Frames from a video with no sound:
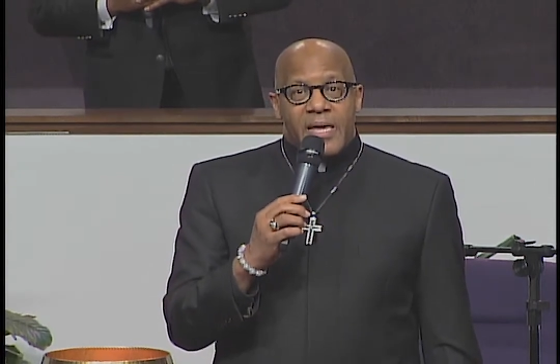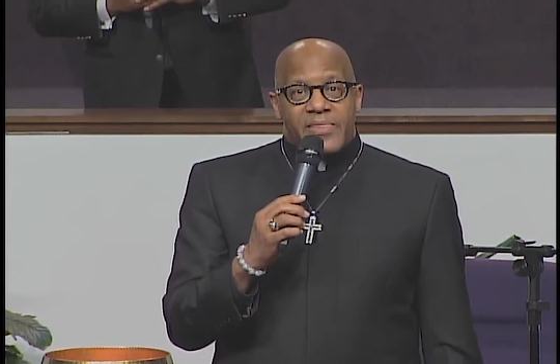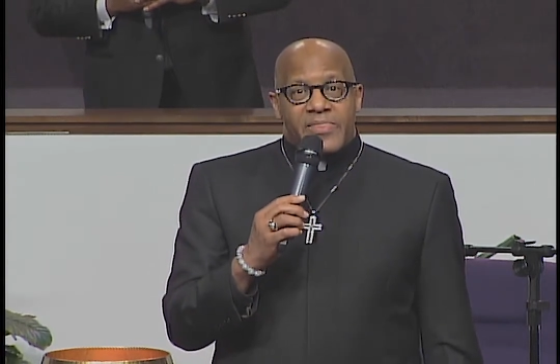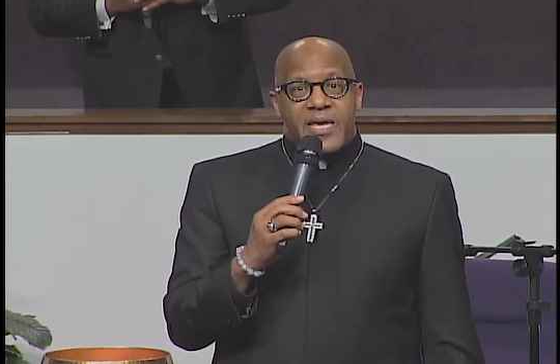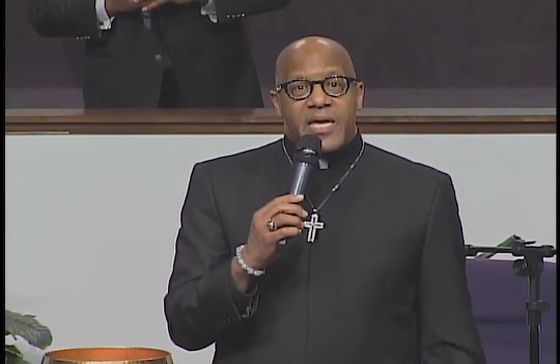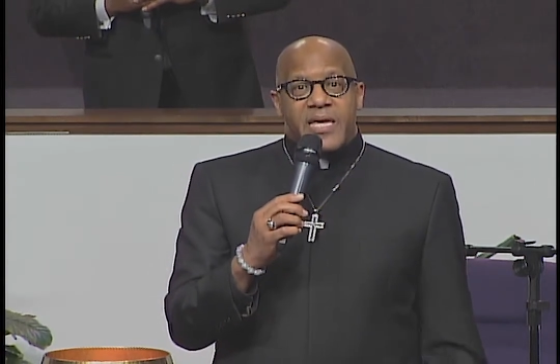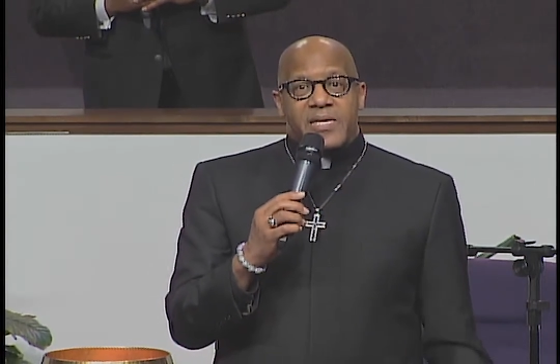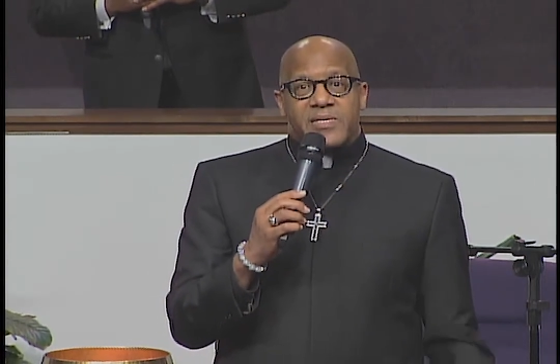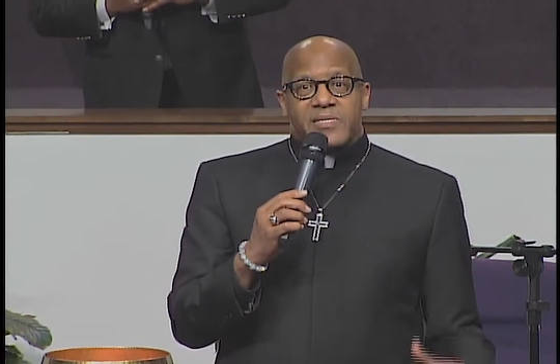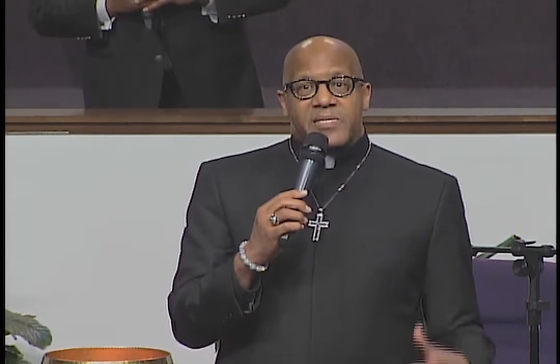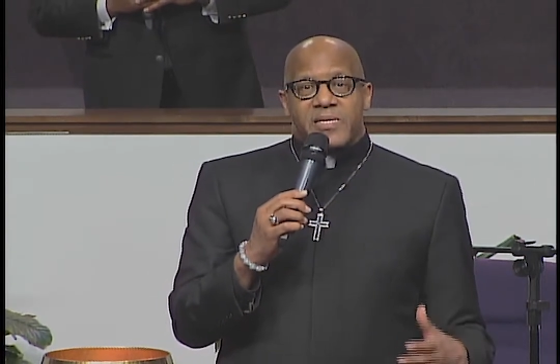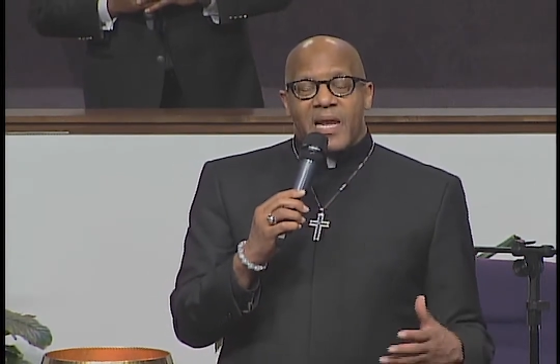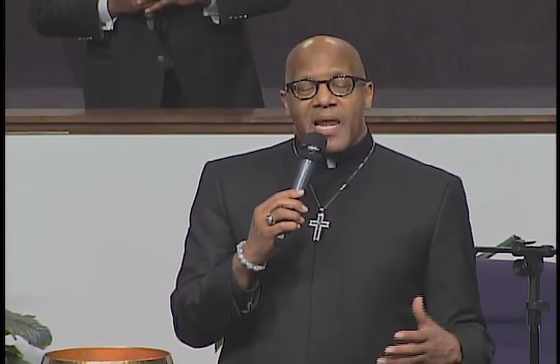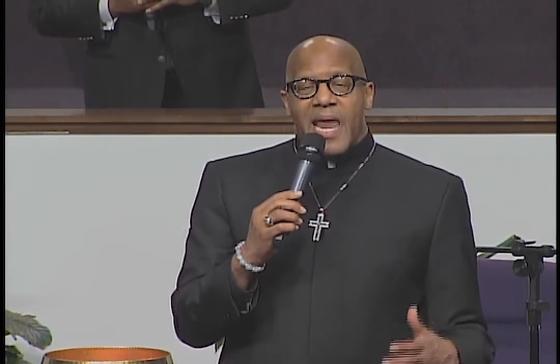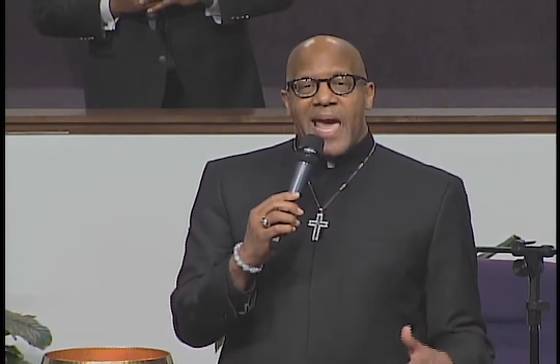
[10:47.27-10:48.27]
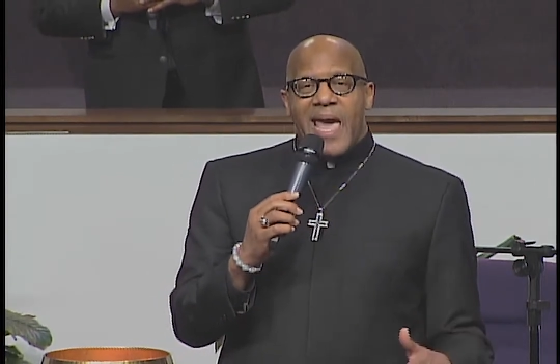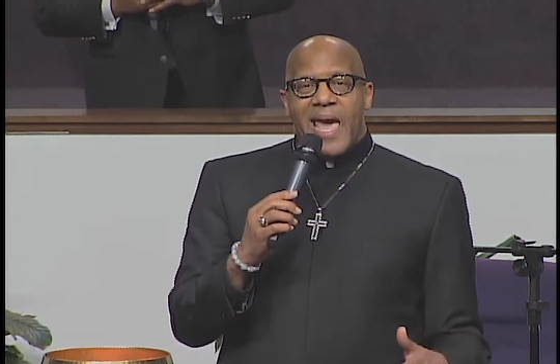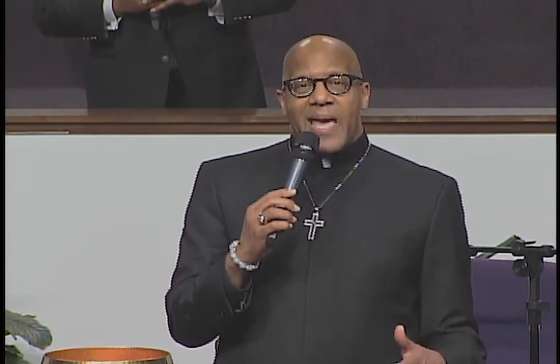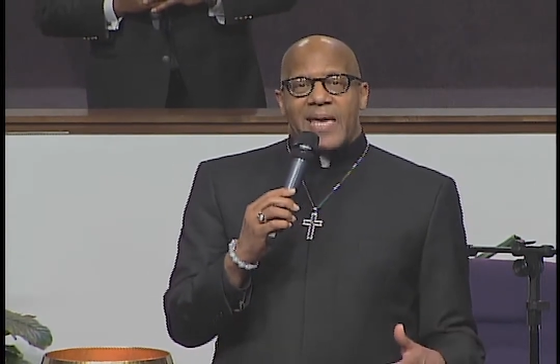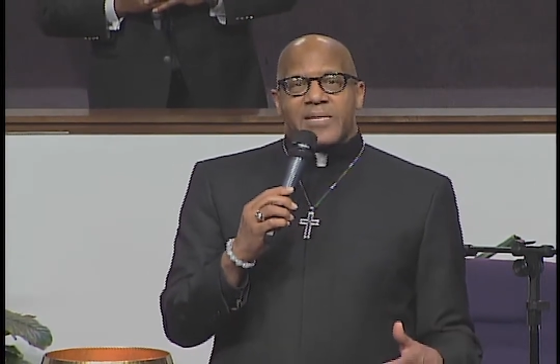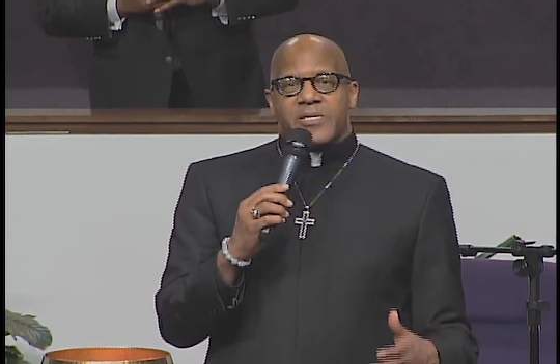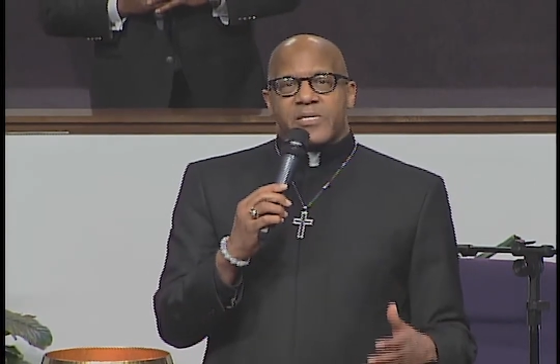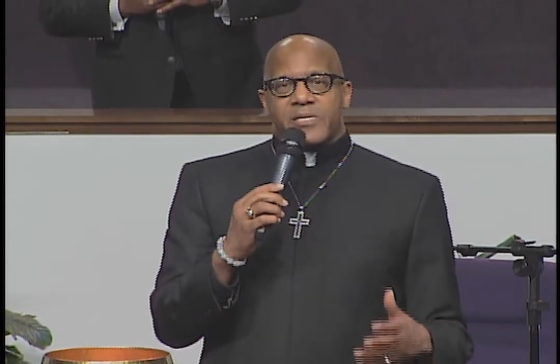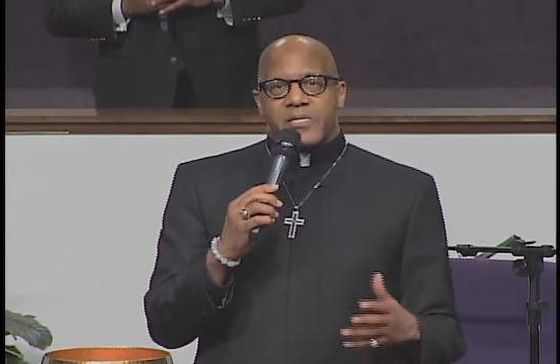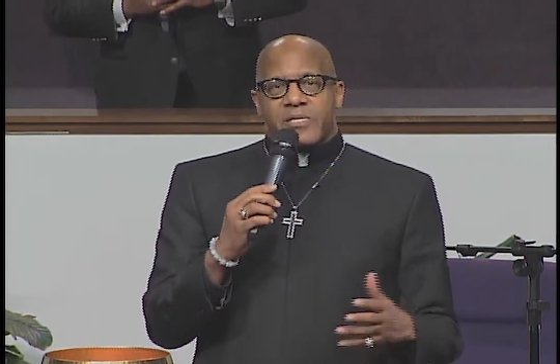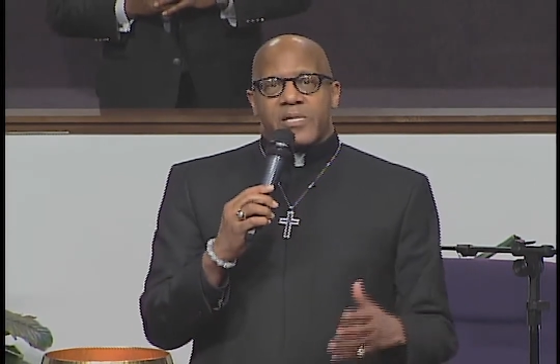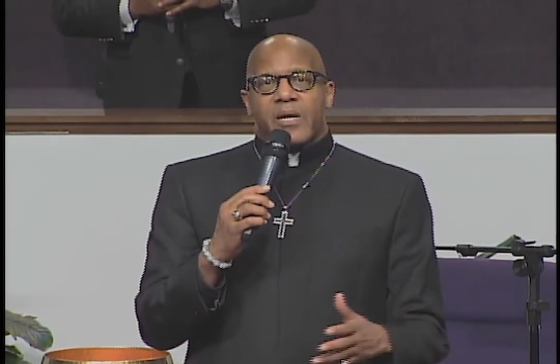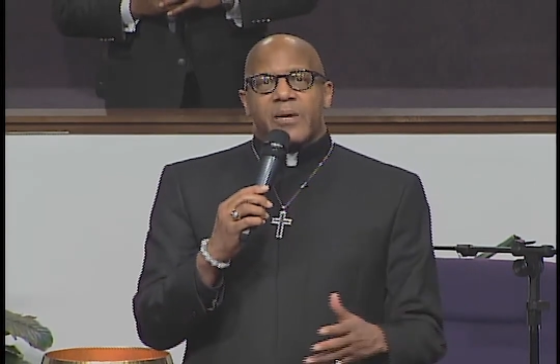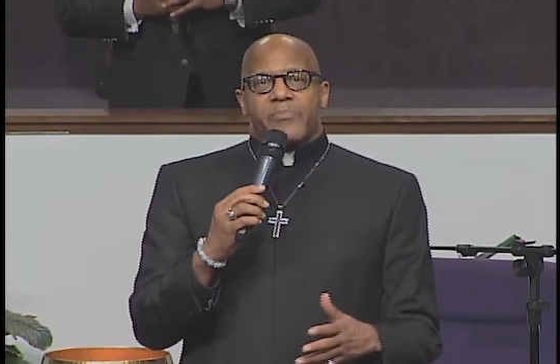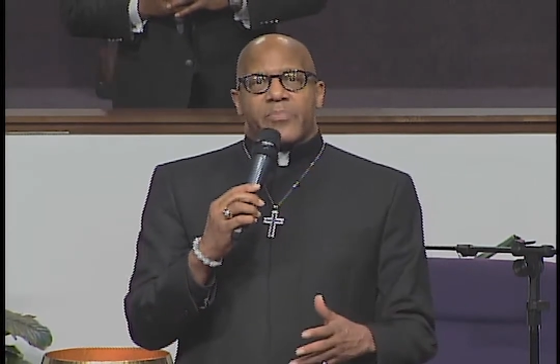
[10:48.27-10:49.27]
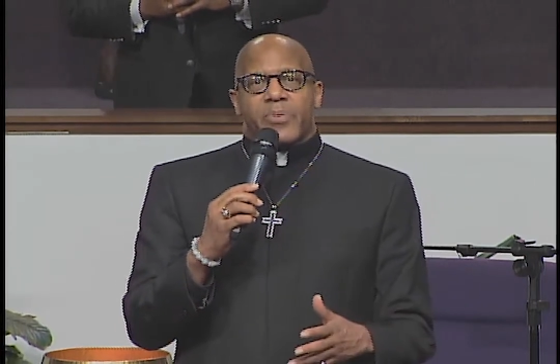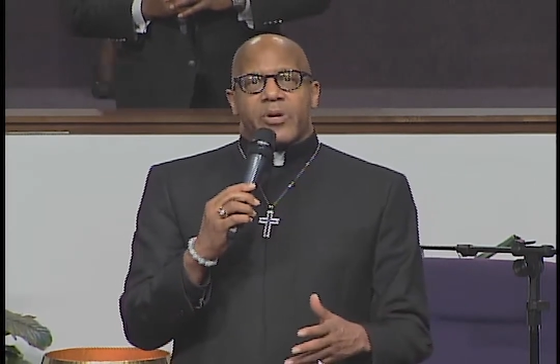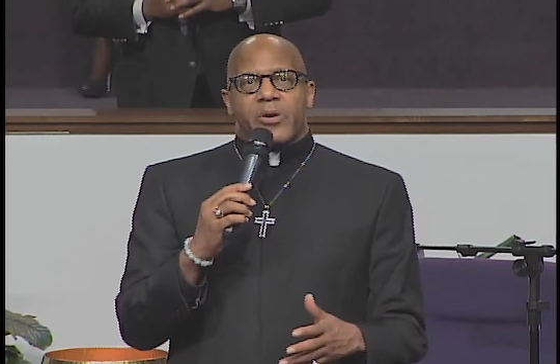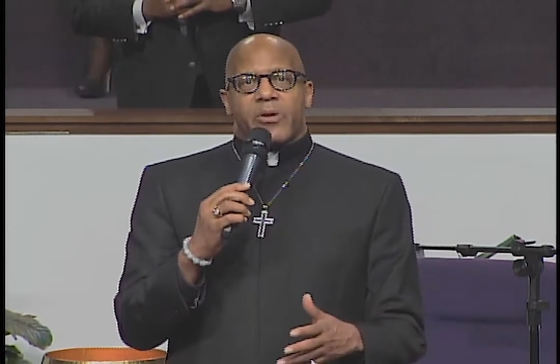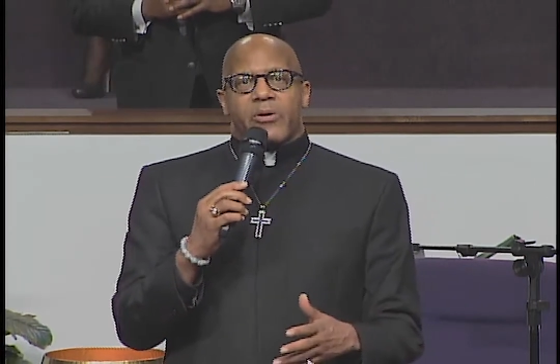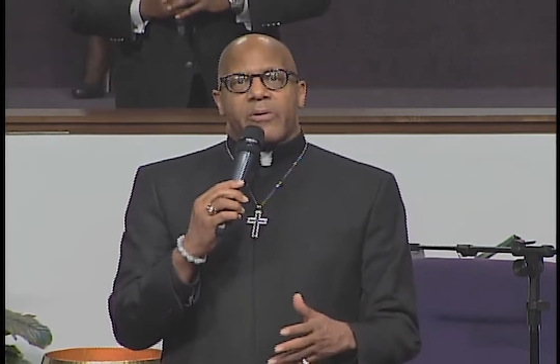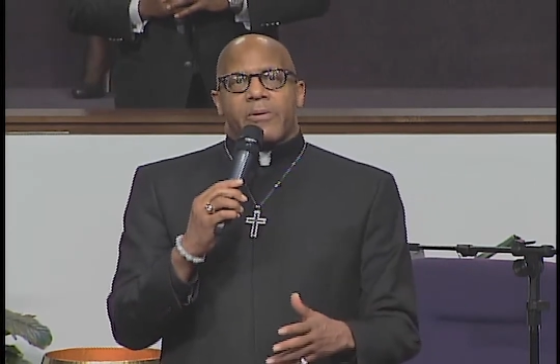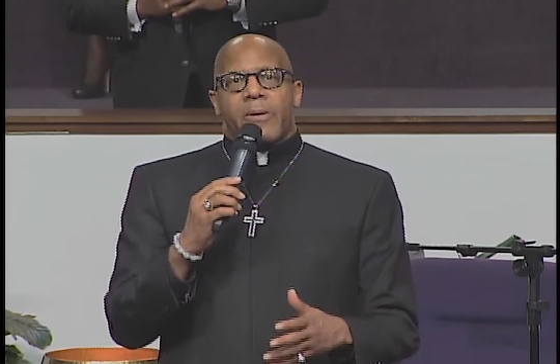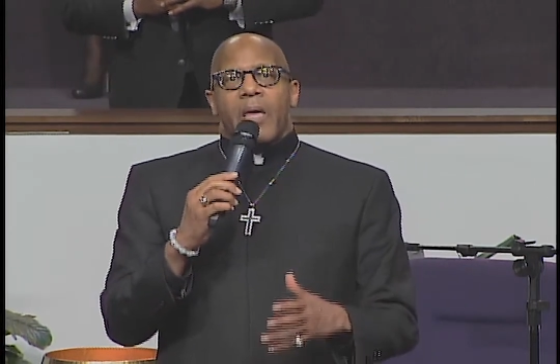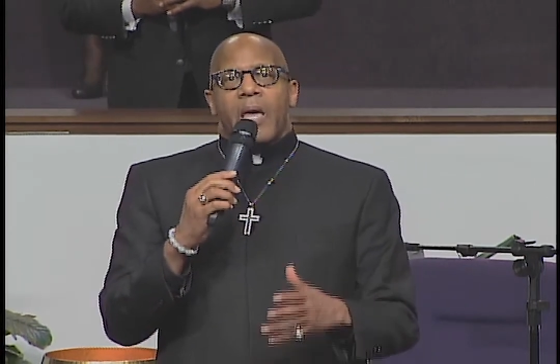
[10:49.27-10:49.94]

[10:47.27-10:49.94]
these last number